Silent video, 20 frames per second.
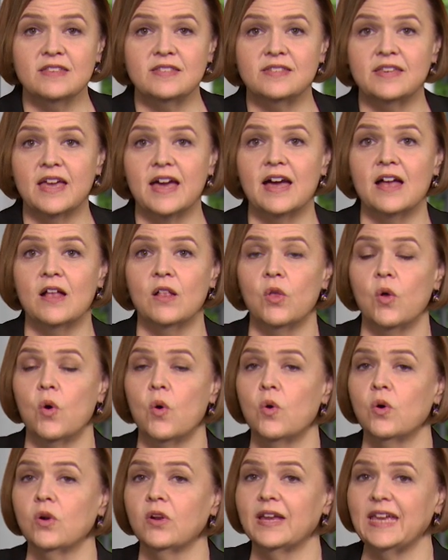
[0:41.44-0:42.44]
the cell
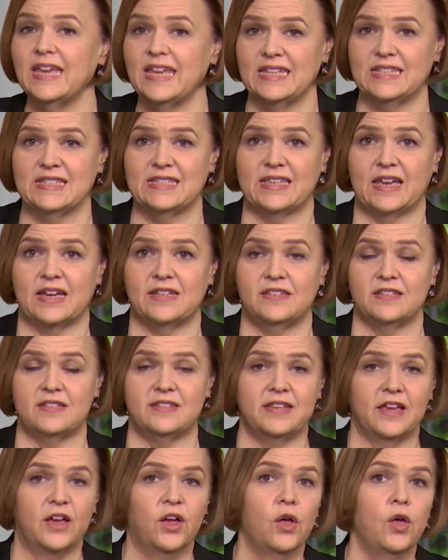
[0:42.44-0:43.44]
or inside the
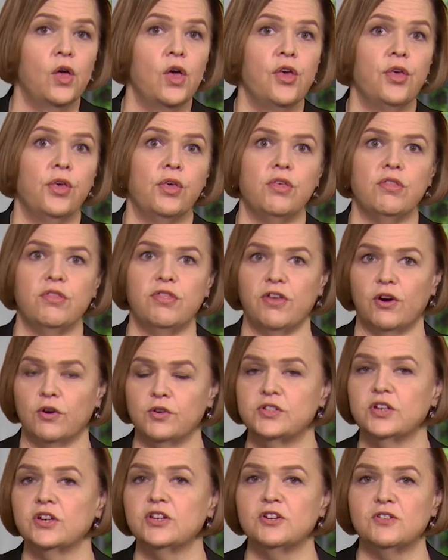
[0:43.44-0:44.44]
cell?
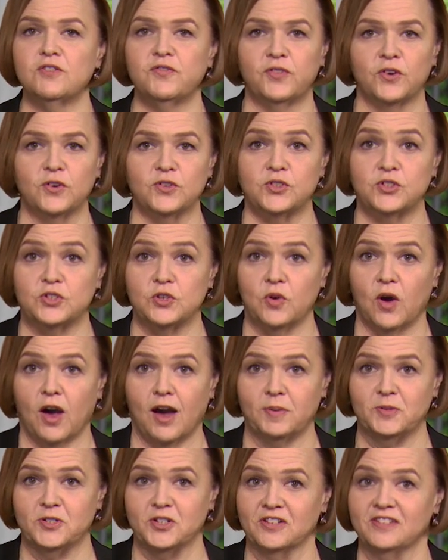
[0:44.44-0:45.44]
Those are your first two
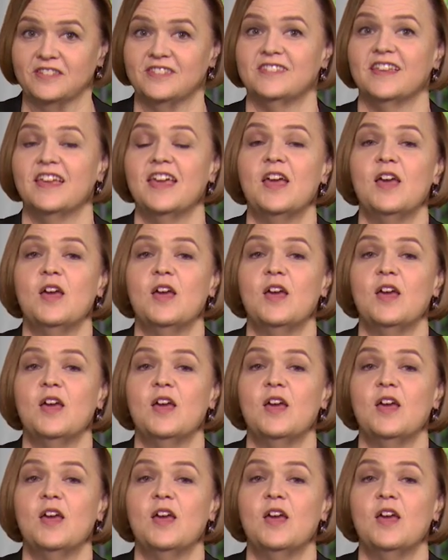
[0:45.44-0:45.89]
options.